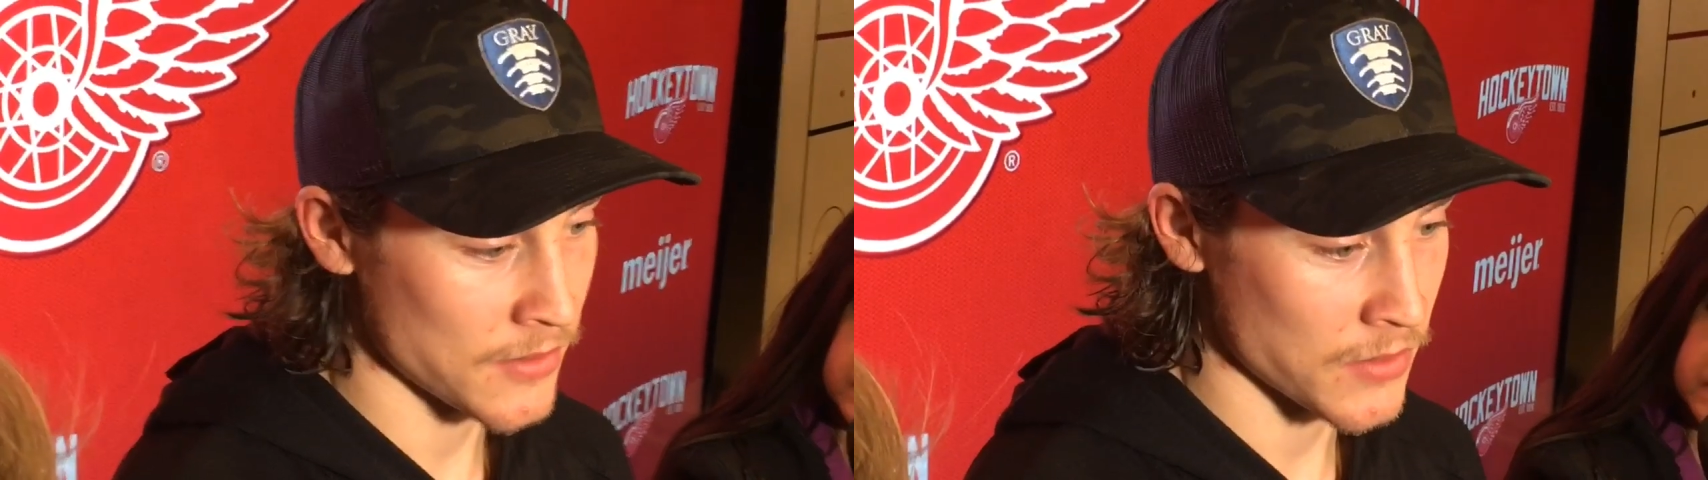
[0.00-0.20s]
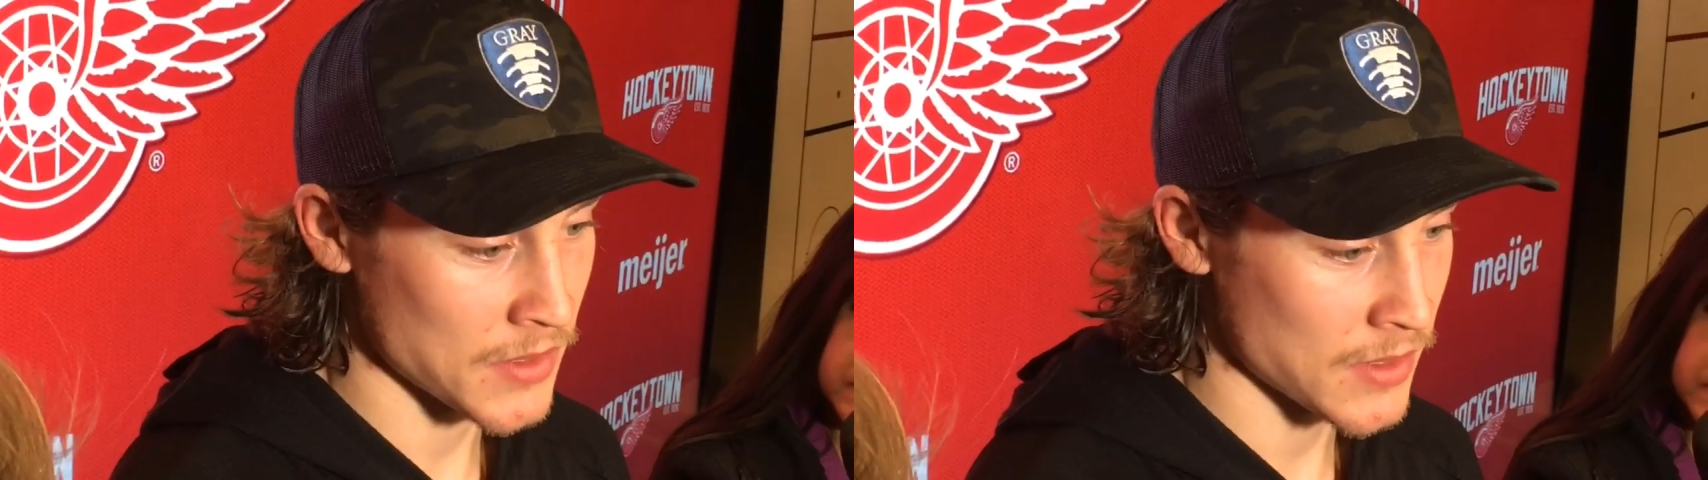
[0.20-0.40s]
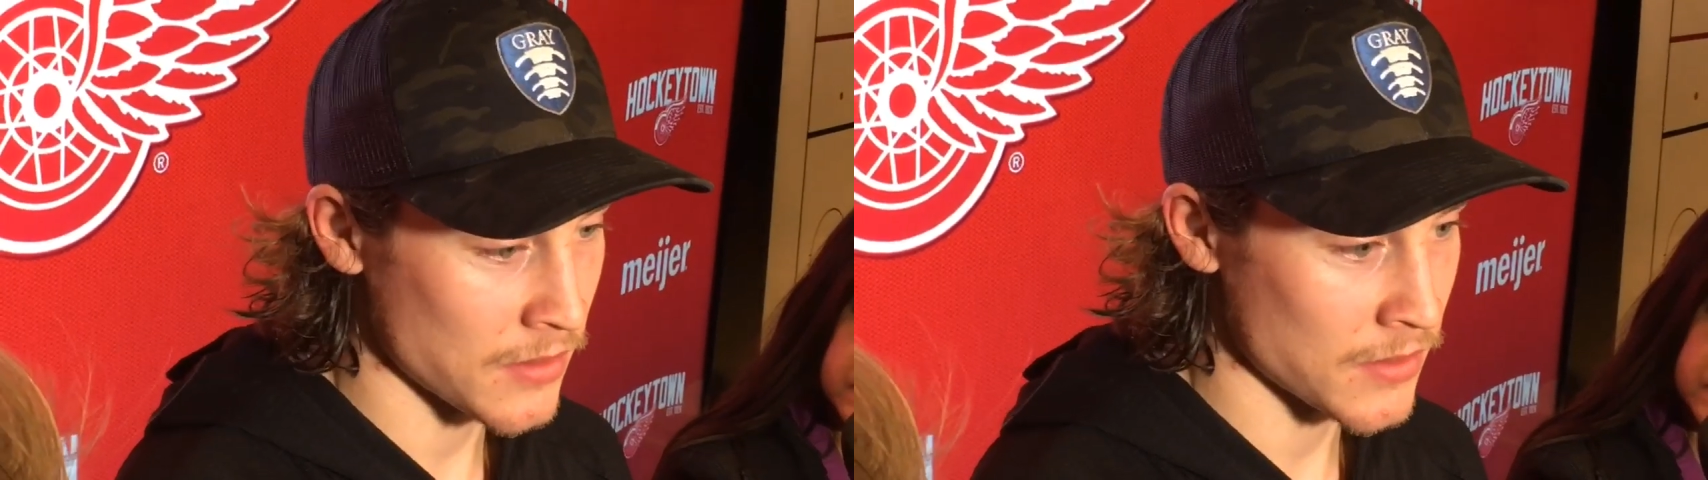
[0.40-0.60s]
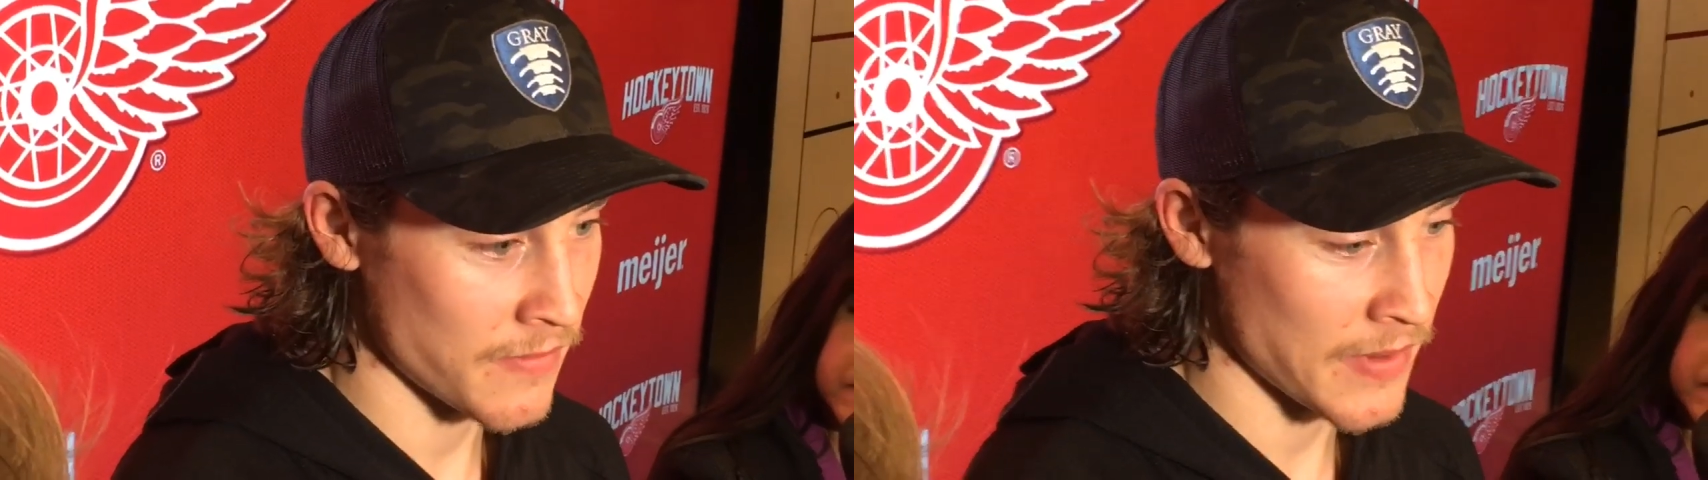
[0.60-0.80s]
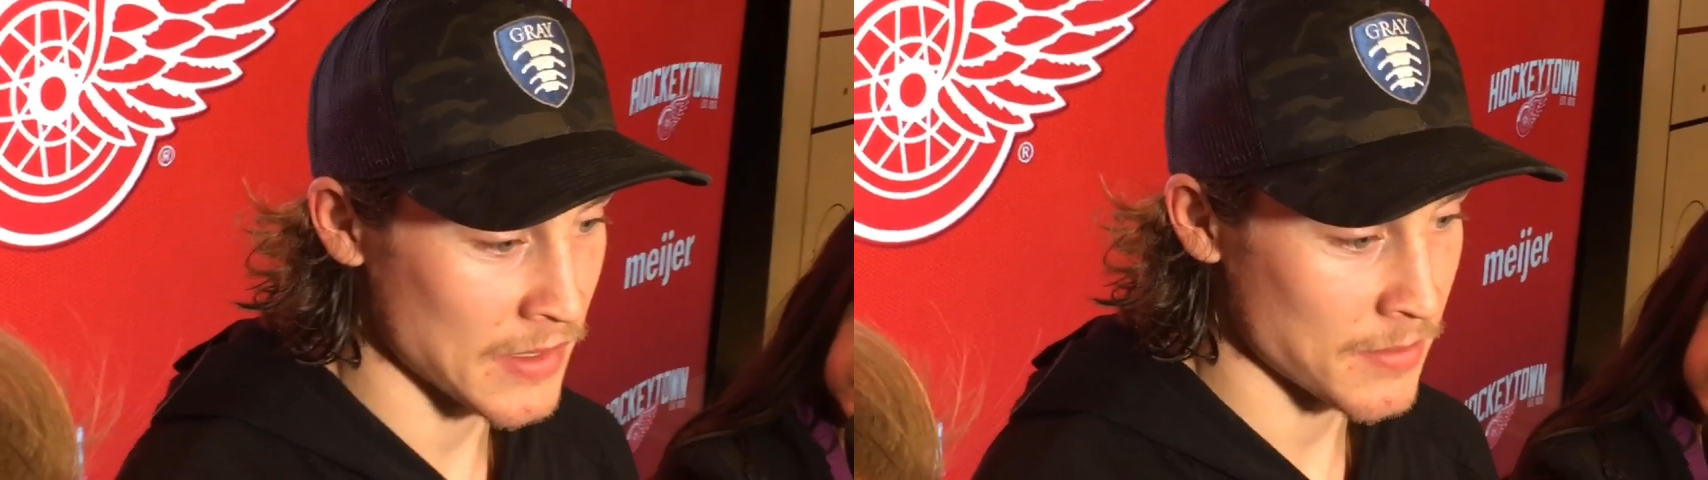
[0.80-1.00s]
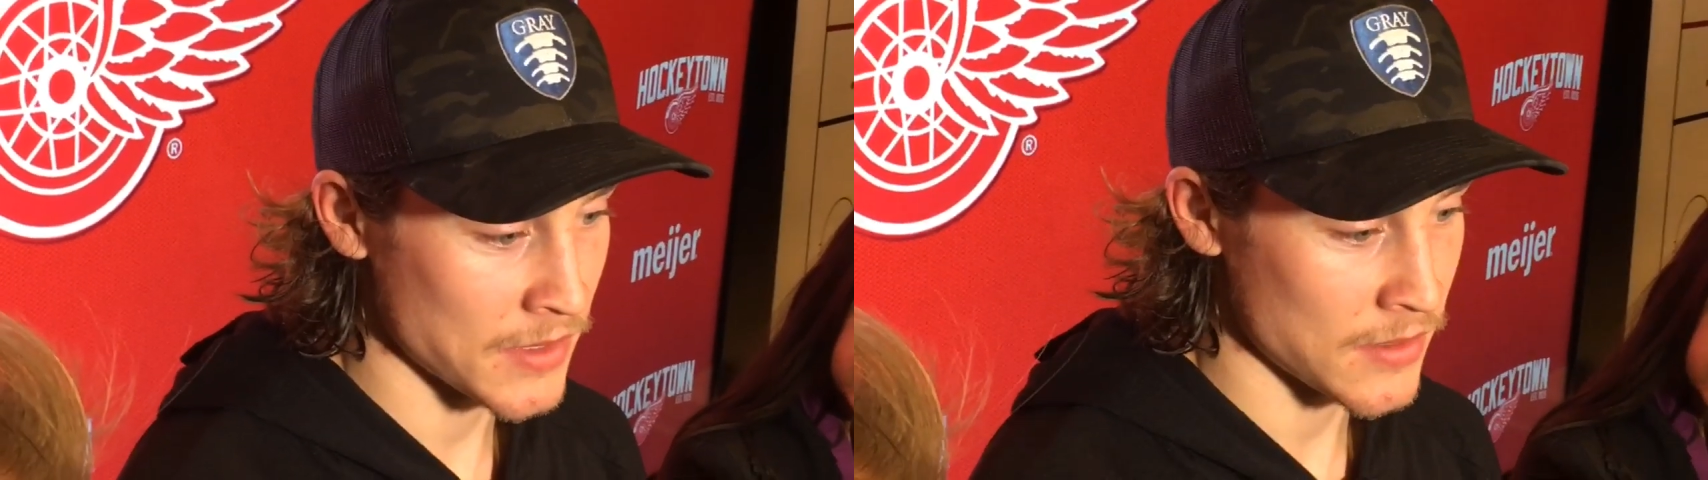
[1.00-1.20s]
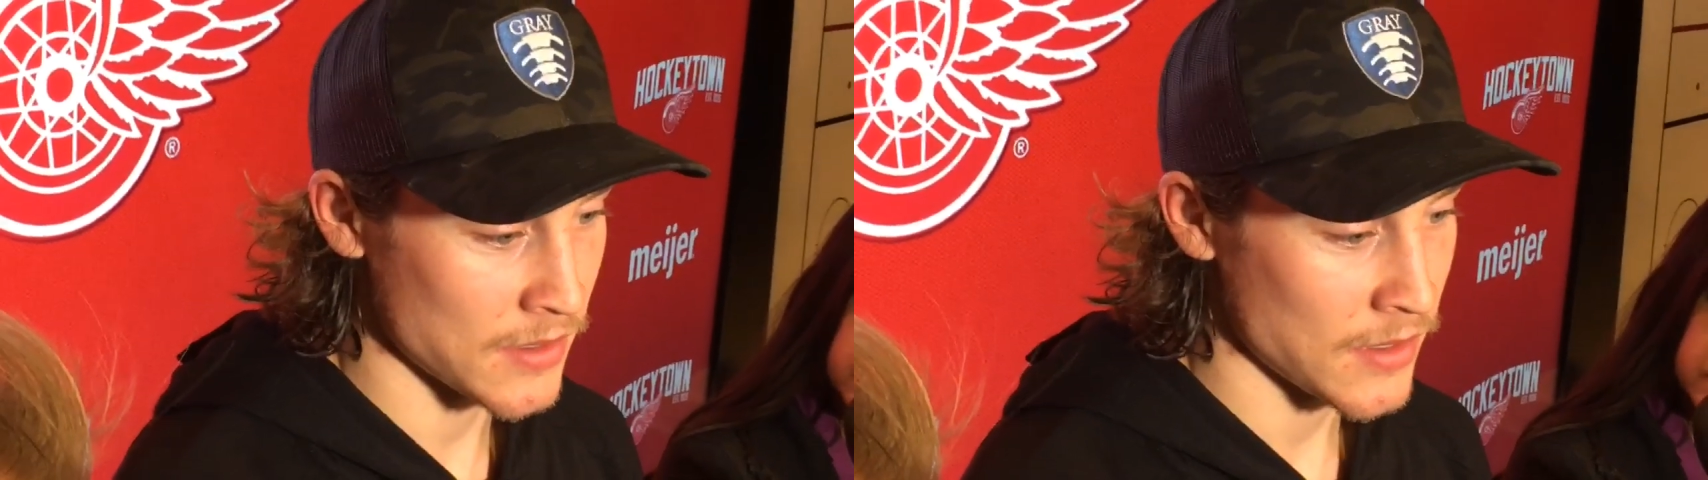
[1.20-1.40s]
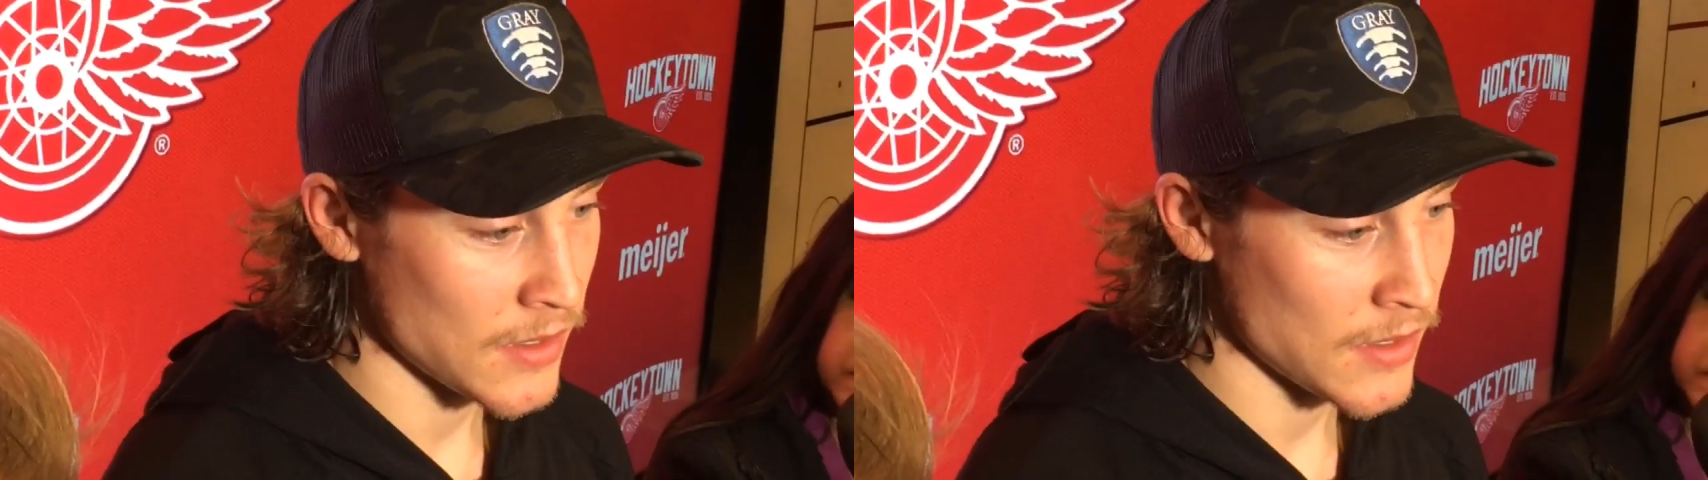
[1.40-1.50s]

you know, a skilled defenseman to you